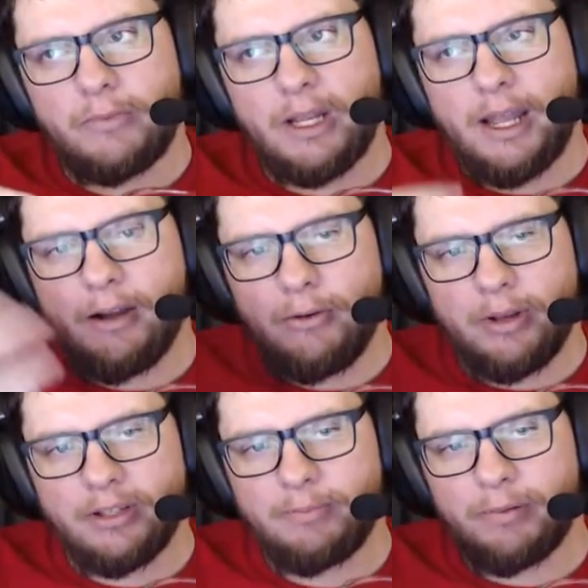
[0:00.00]
How
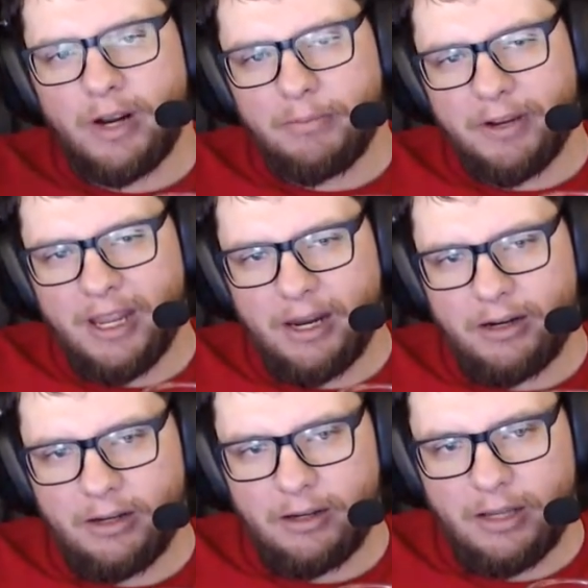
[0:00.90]
has
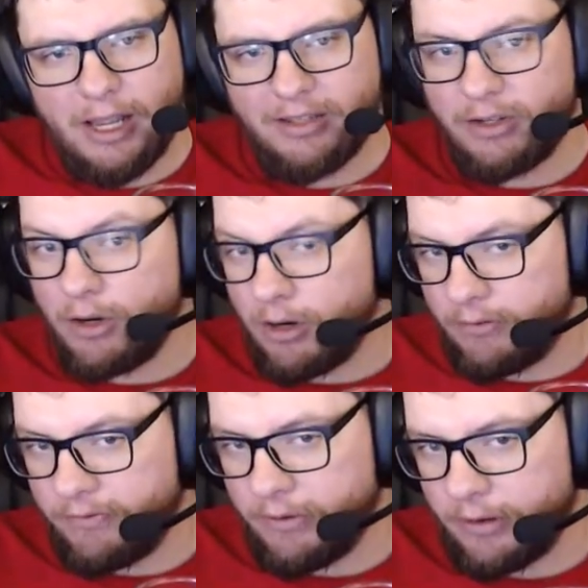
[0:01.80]
propaganda as an art
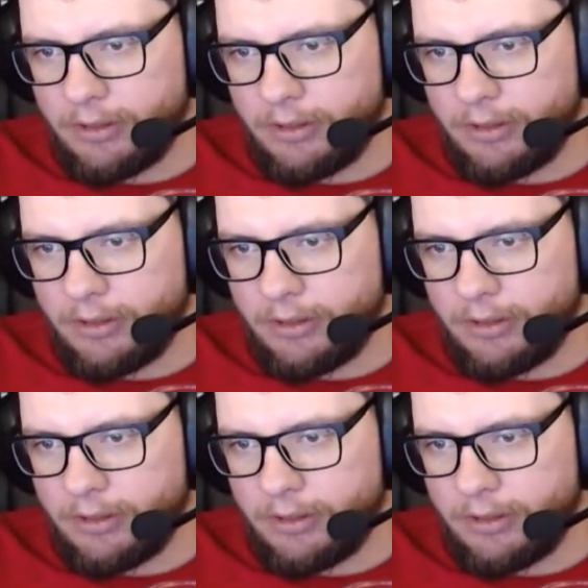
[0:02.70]
form